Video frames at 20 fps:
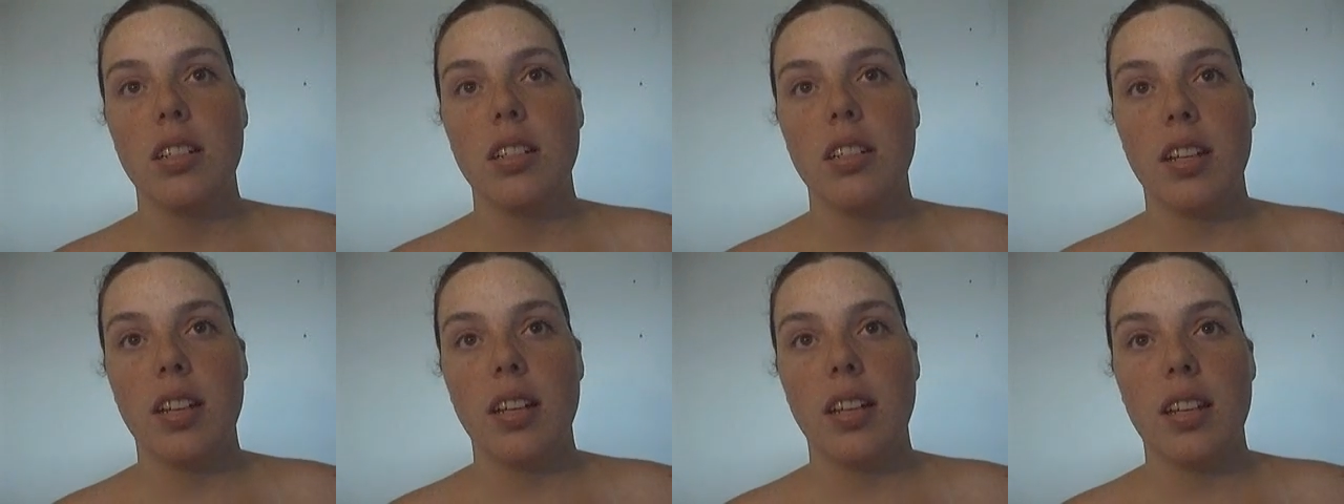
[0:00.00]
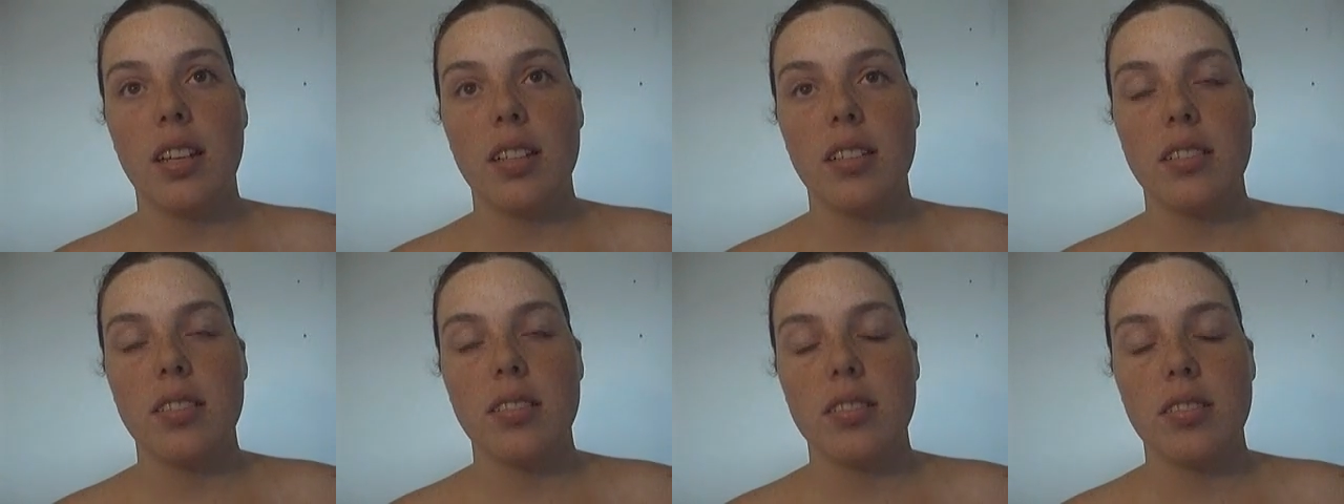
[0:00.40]

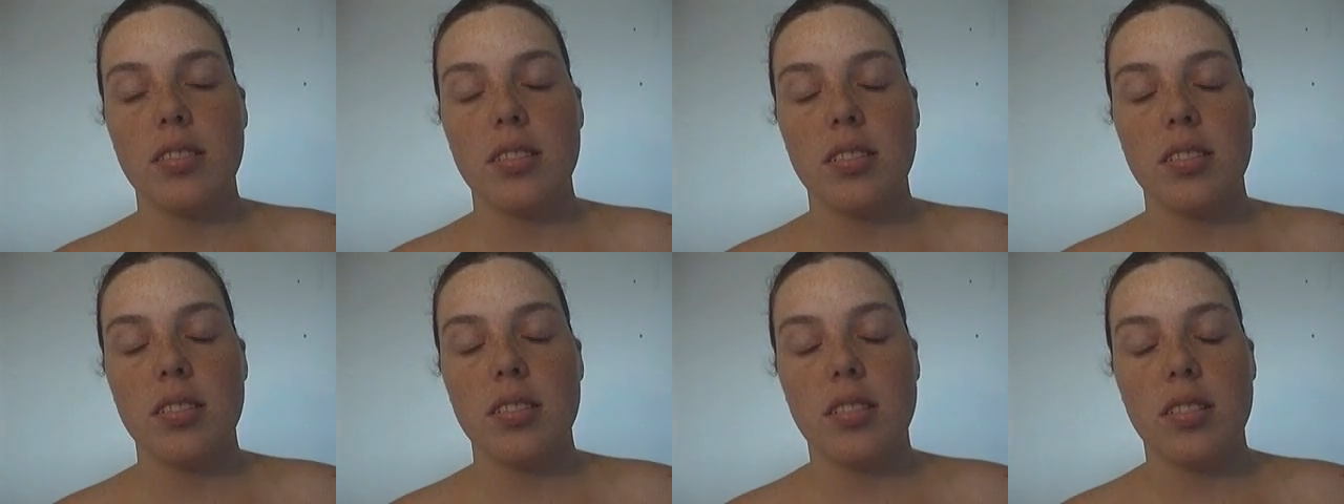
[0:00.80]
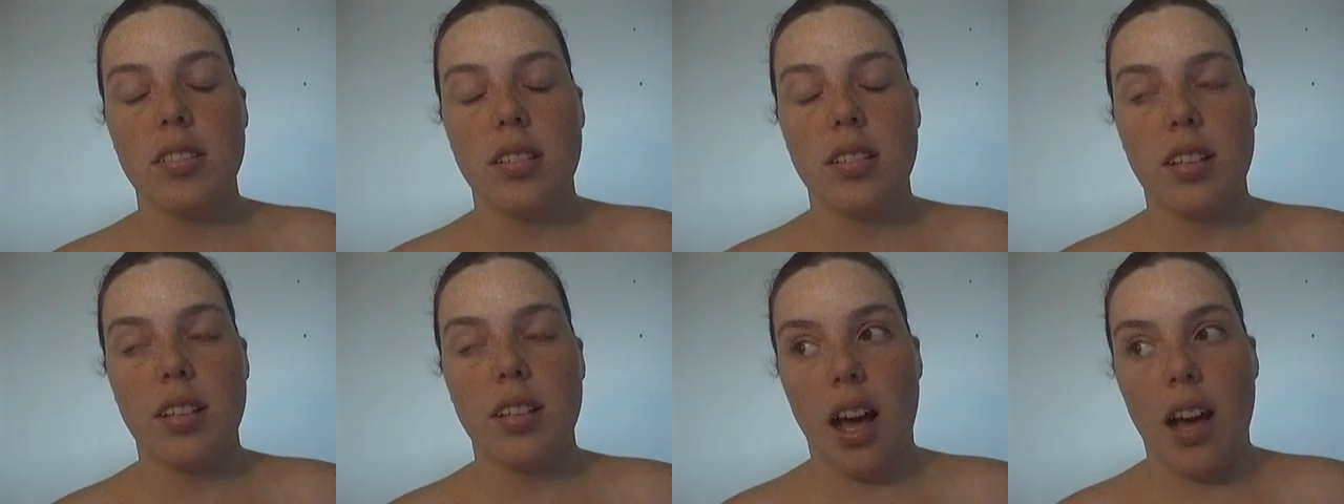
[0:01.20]
And
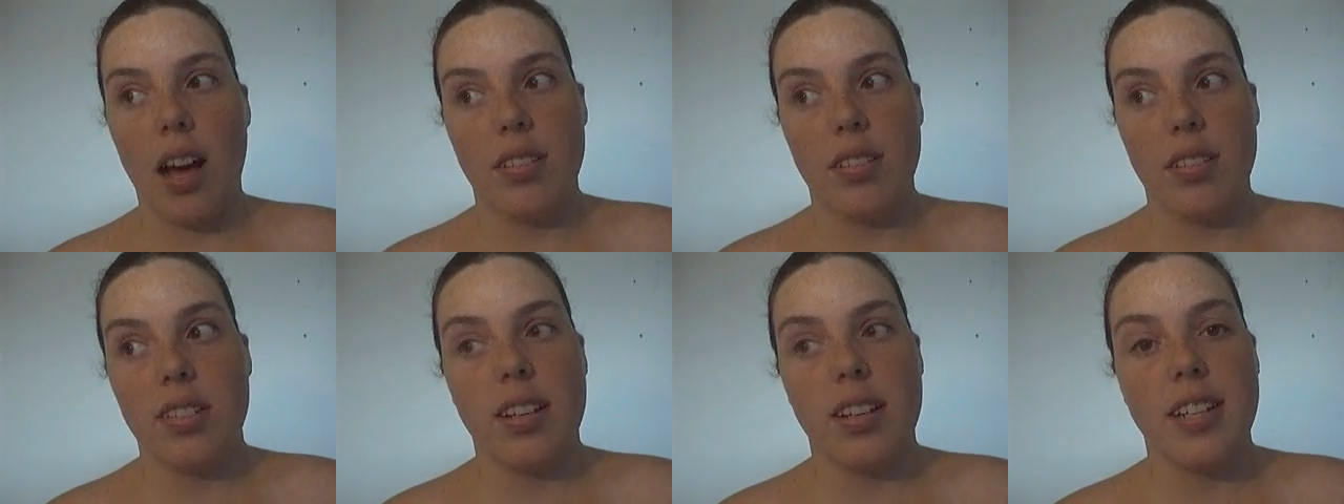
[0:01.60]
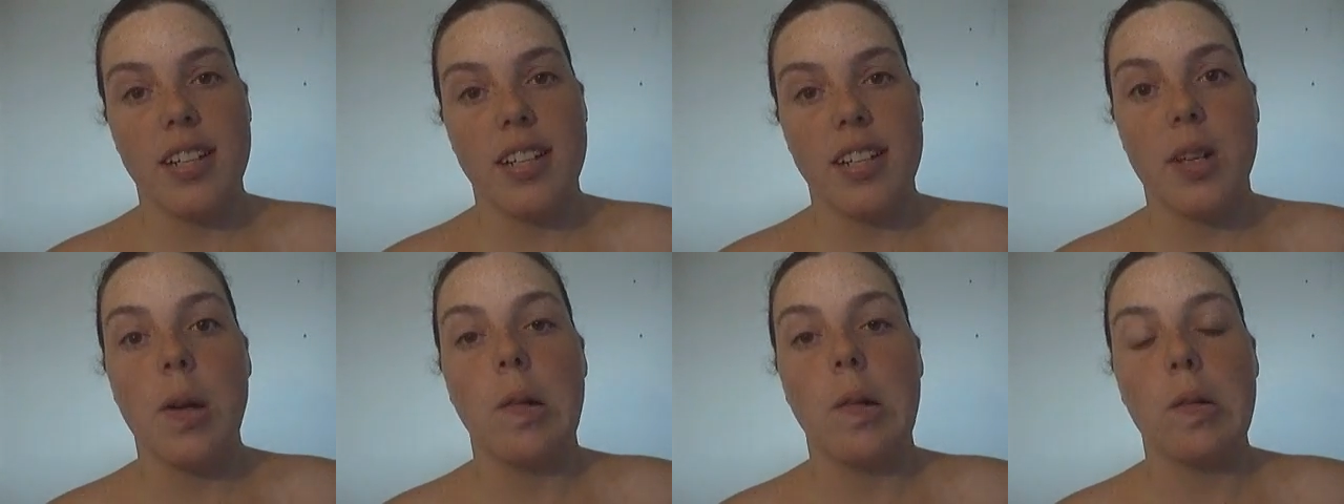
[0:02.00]
how did I
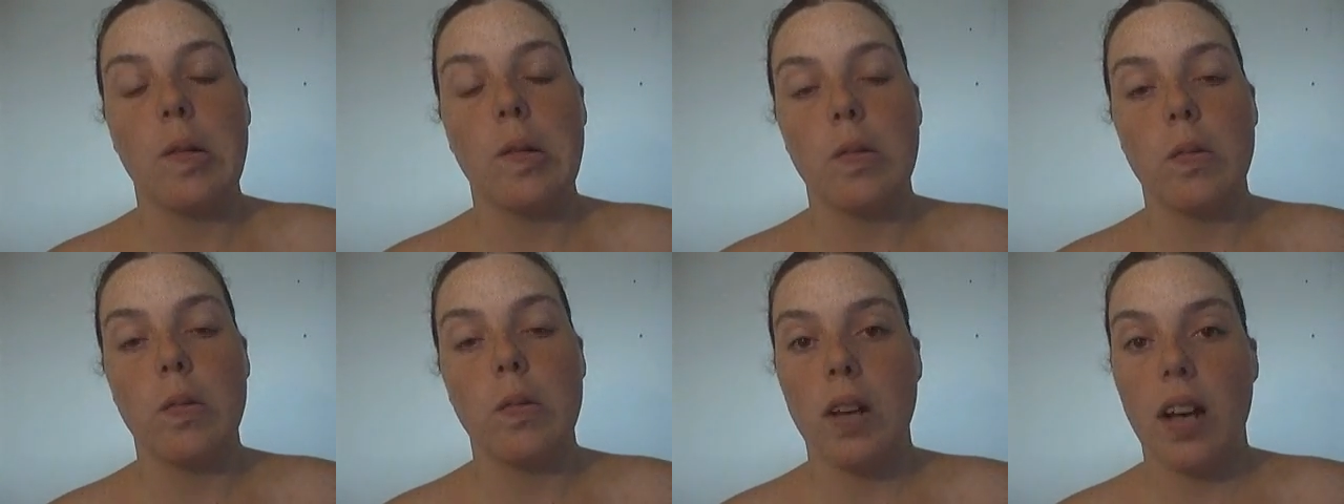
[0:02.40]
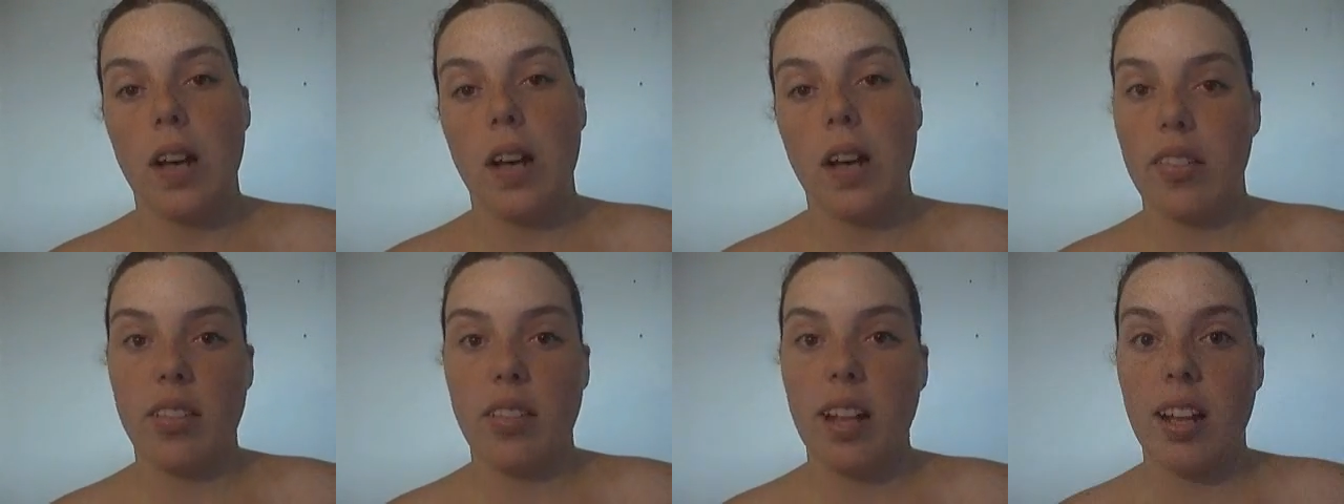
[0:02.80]
know
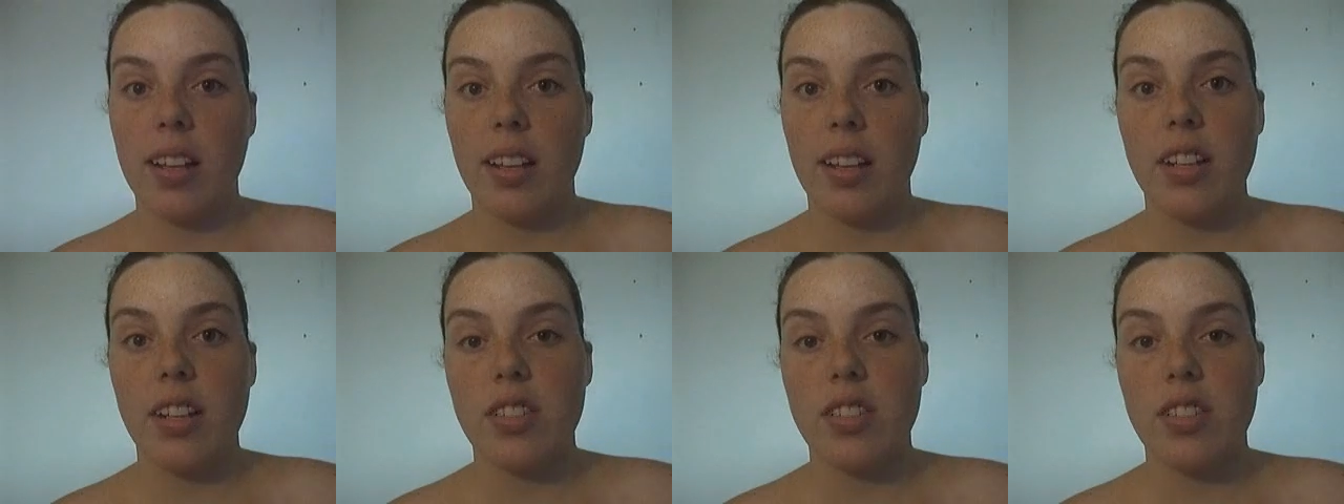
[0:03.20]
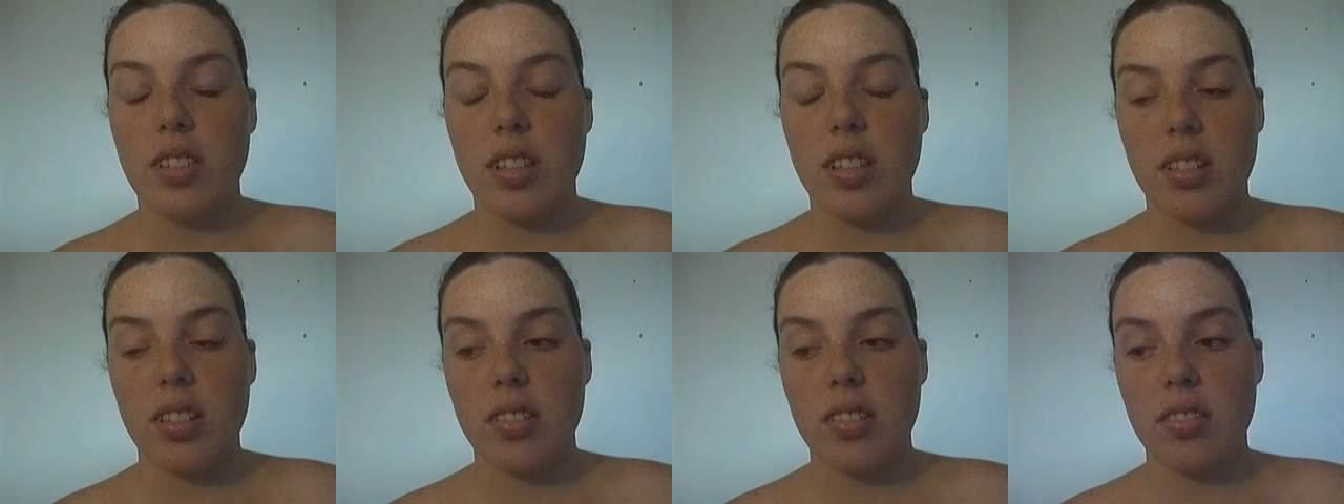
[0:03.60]
at that age
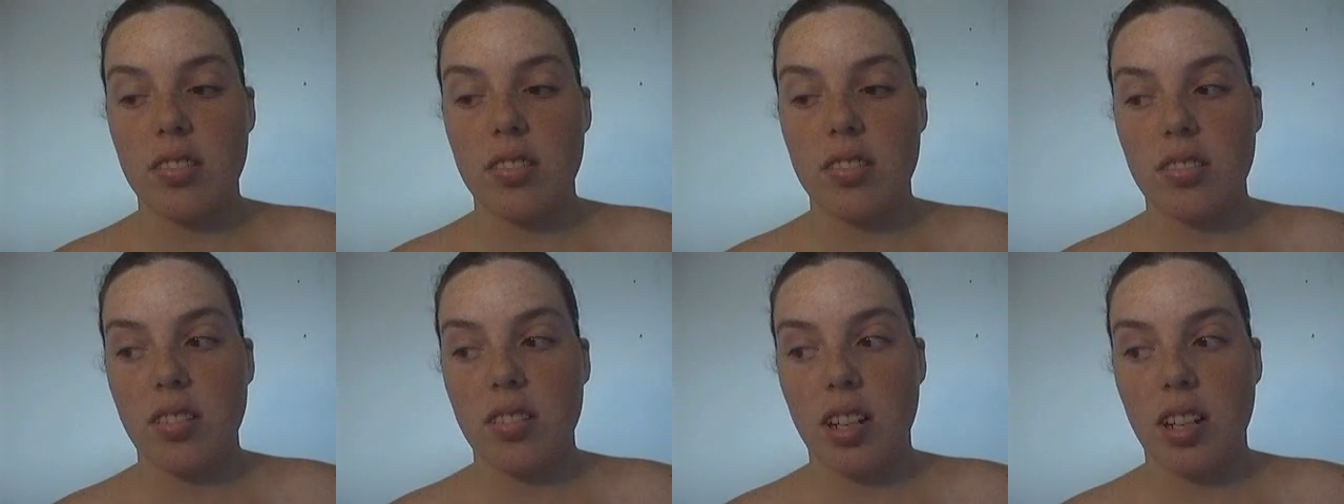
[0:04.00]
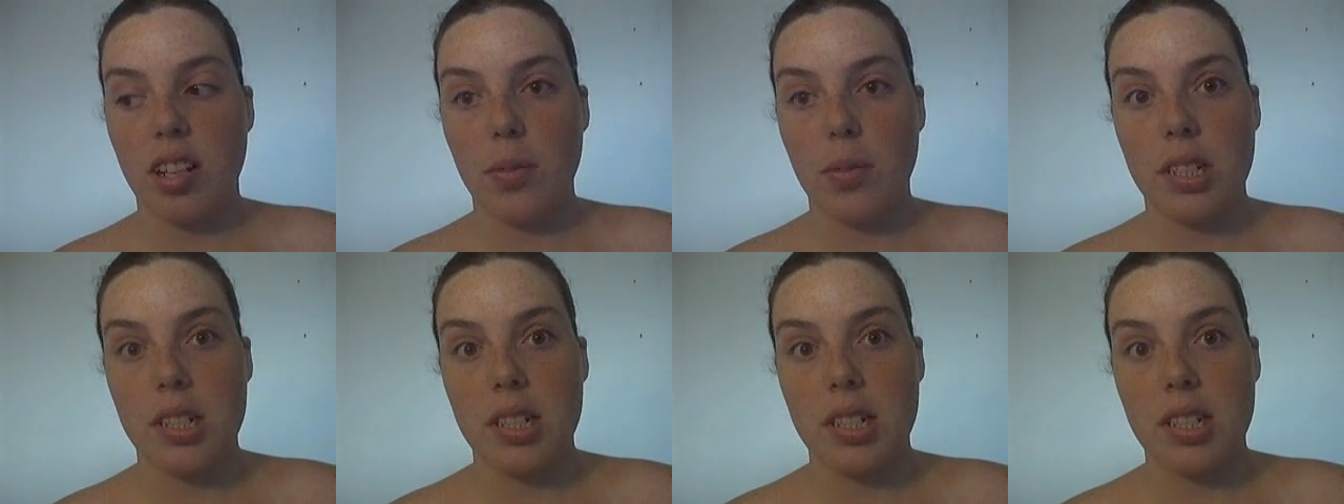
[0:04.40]
that I
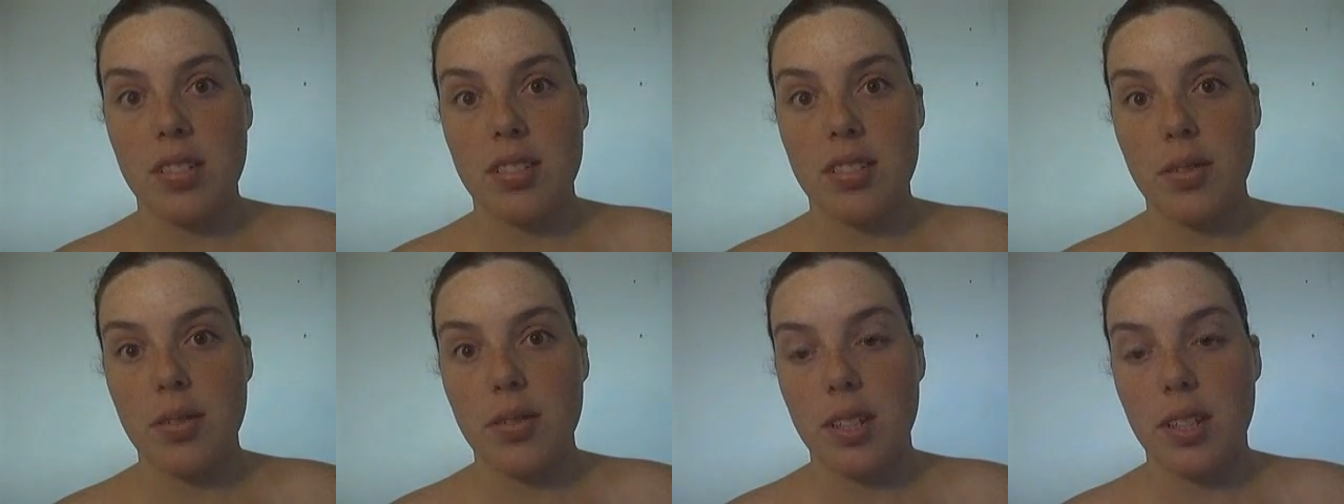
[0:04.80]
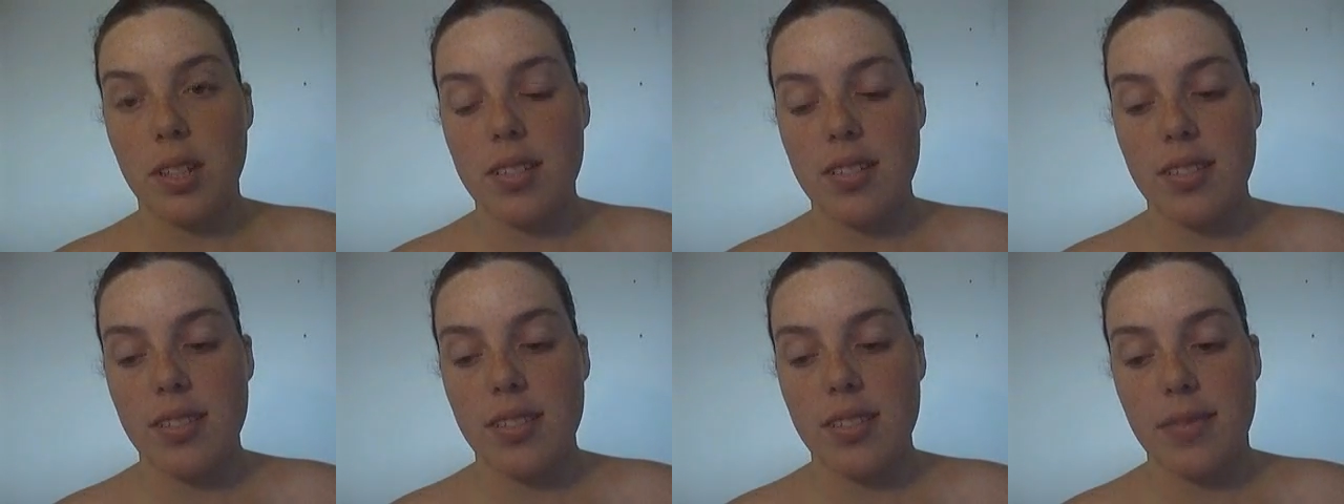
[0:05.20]
wanted to do
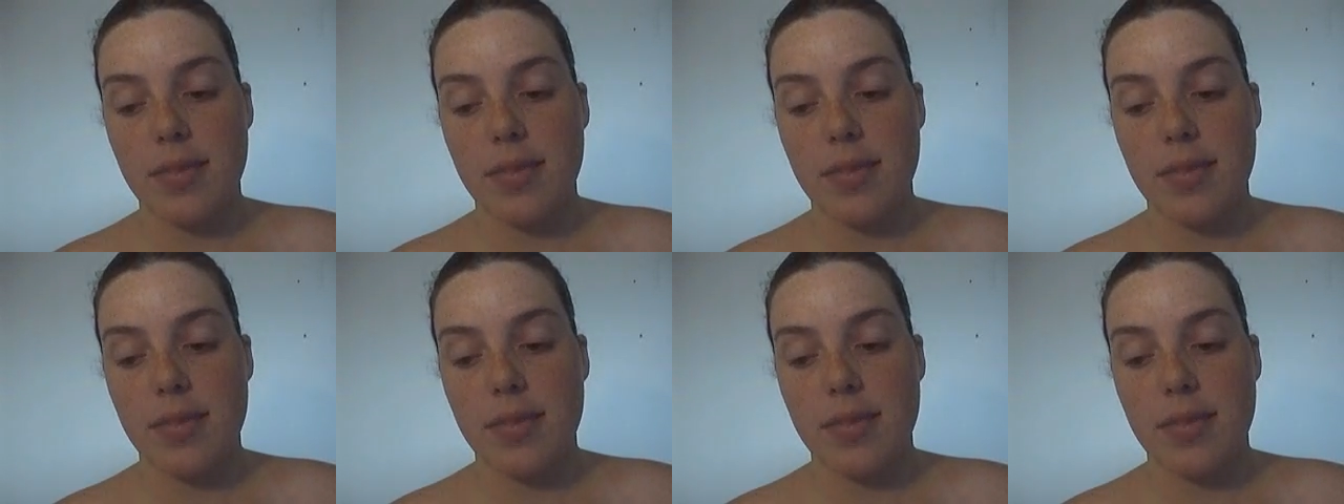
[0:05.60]
this?